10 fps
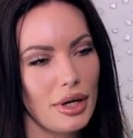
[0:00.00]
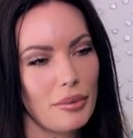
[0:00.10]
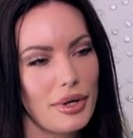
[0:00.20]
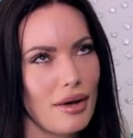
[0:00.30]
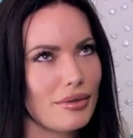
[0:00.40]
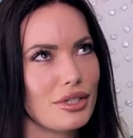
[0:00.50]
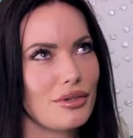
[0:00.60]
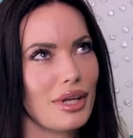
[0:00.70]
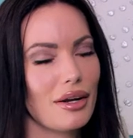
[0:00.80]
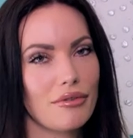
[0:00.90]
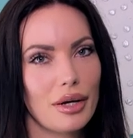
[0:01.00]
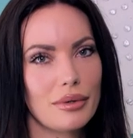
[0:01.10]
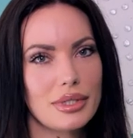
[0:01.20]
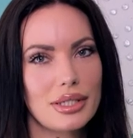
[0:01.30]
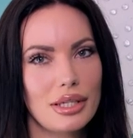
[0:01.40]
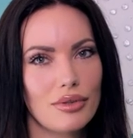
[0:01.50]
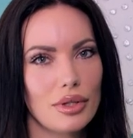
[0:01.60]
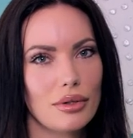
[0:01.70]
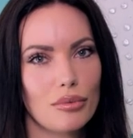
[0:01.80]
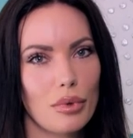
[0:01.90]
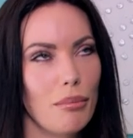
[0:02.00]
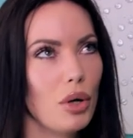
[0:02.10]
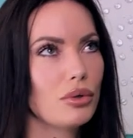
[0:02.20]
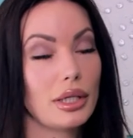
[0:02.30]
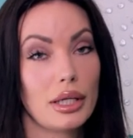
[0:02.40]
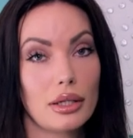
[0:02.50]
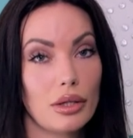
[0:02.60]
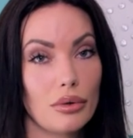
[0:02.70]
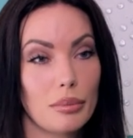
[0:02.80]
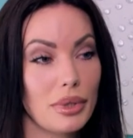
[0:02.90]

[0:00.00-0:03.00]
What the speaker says: I would never do that if I was even remotely getting loaded,